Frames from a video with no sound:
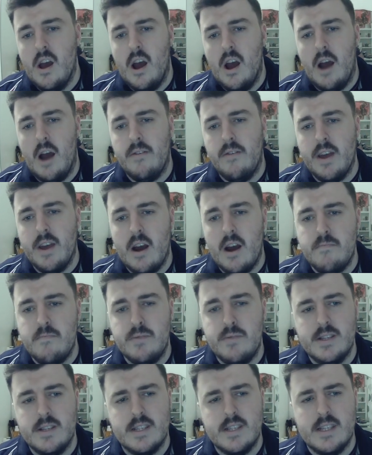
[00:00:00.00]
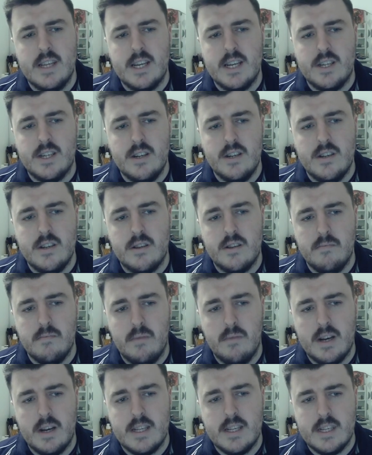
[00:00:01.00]
I think I positioned
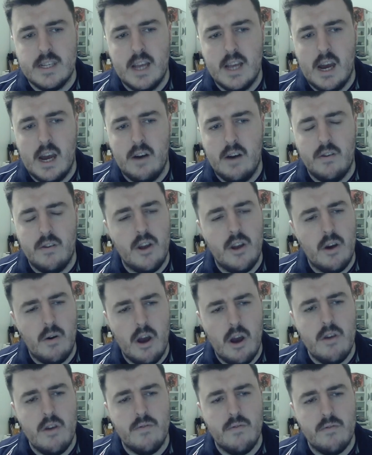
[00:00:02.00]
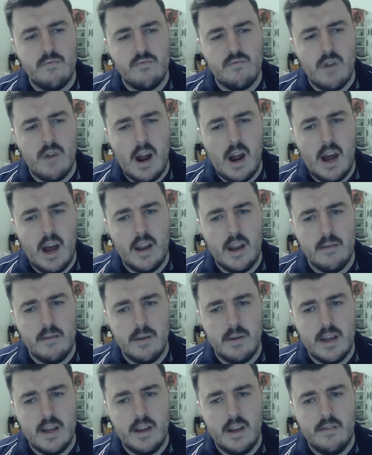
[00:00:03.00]
myself, no, I overran, I
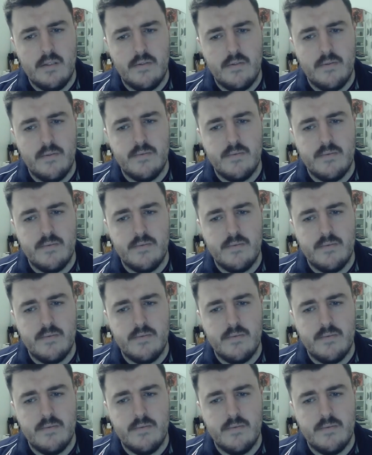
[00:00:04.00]
believe,